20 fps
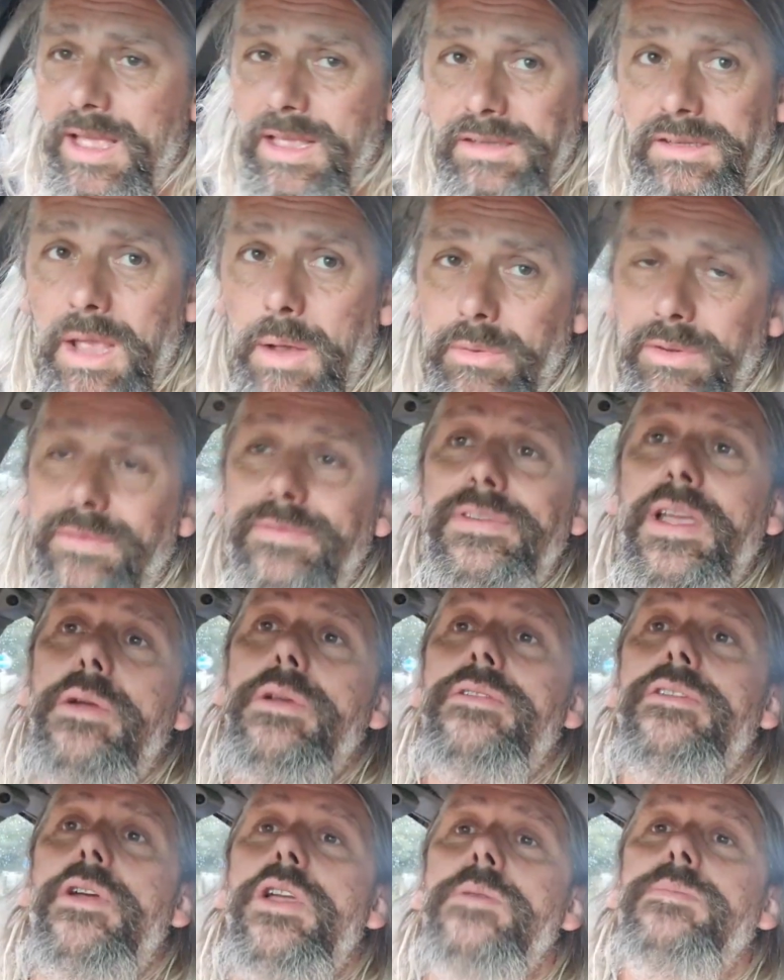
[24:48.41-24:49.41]
so I was
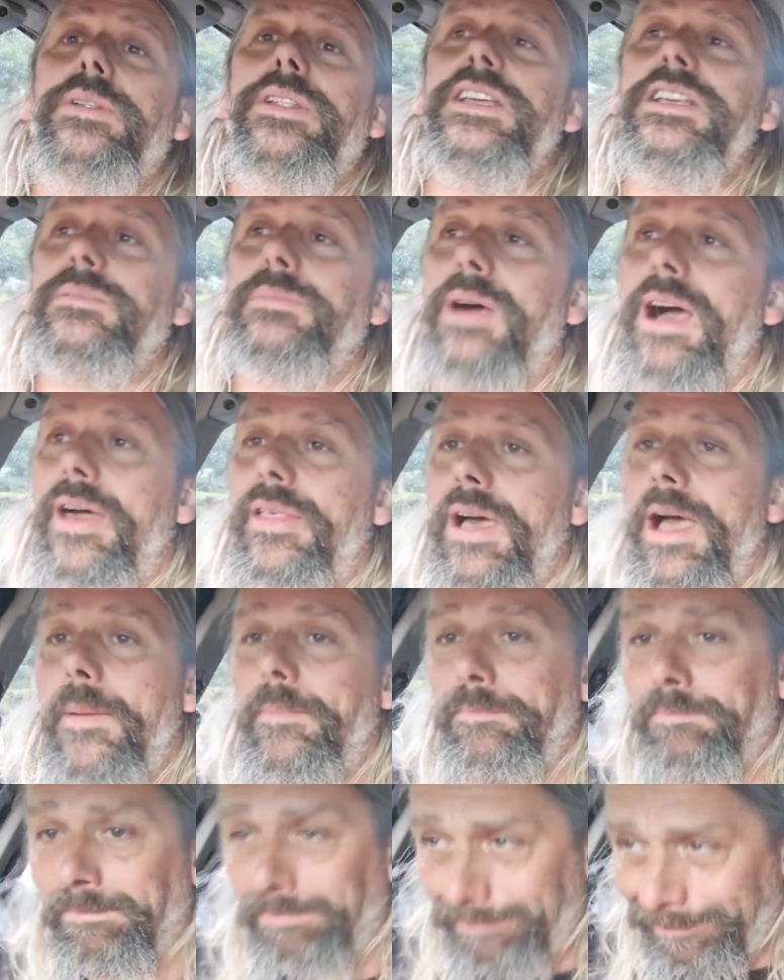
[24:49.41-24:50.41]
very pleased by that,
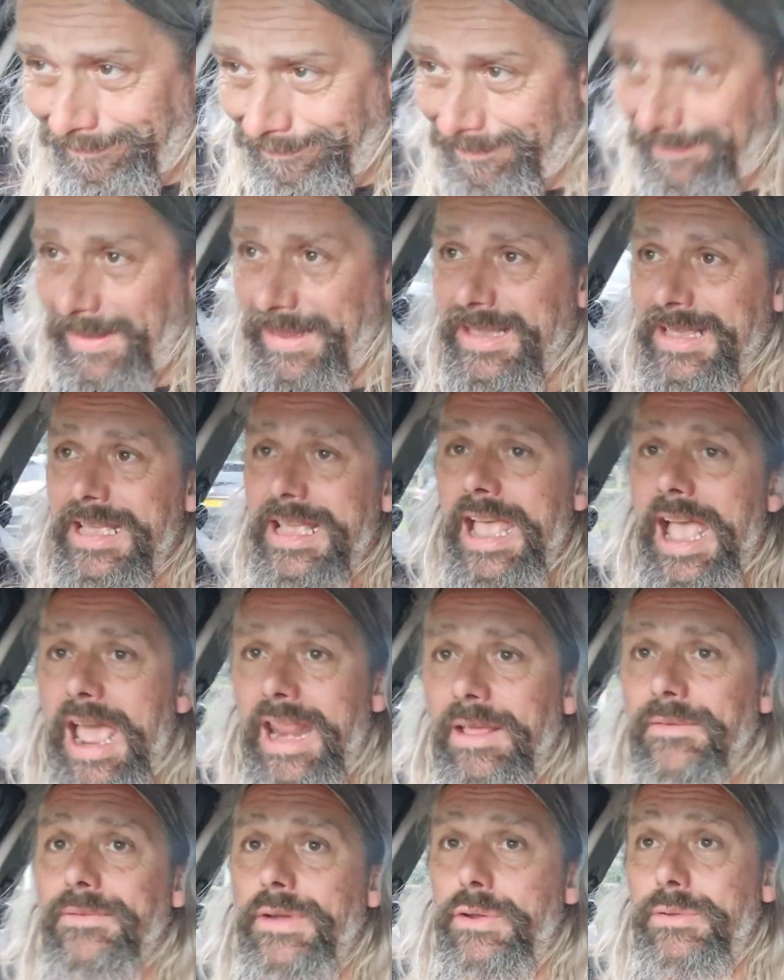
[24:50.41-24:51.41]
and
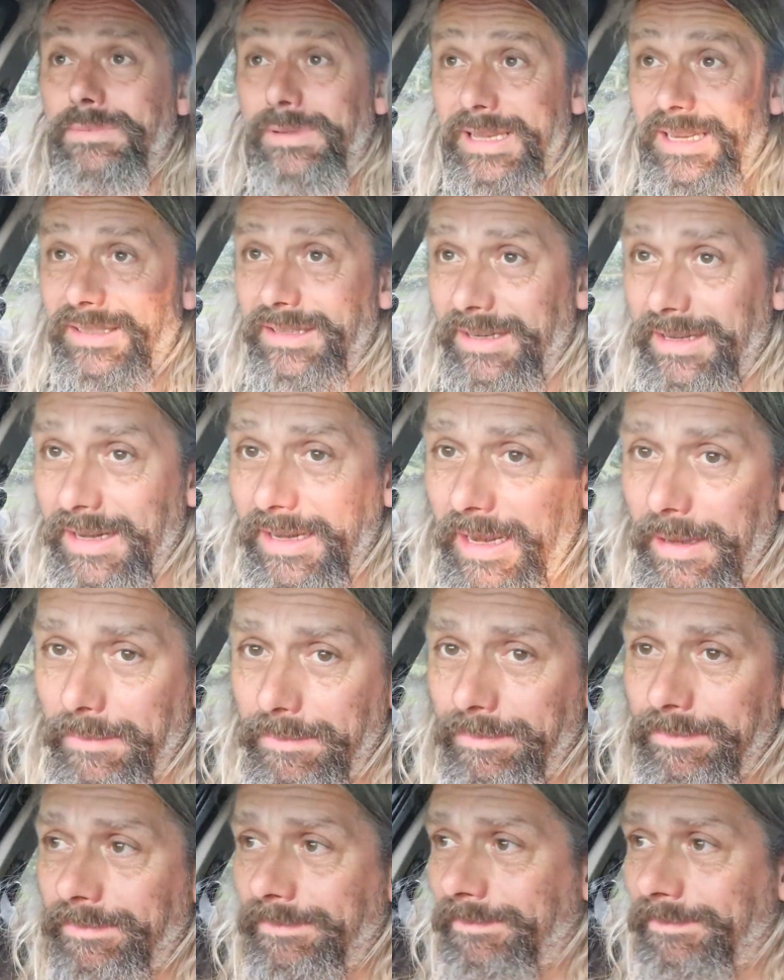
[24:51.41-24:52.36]
I'm very pleased that I did.